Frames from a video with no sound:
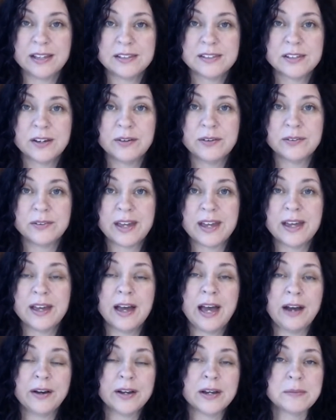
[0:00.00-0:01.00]
And so
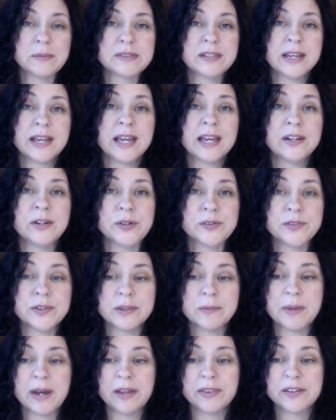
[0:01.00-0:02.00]
out comes the hand over
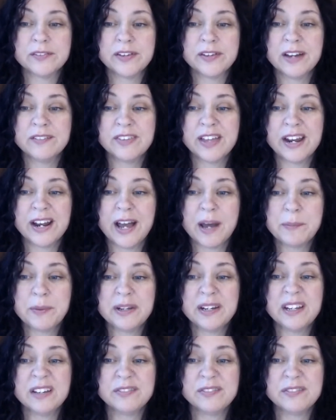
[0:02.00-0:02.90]
the mouth. Ever have that happen?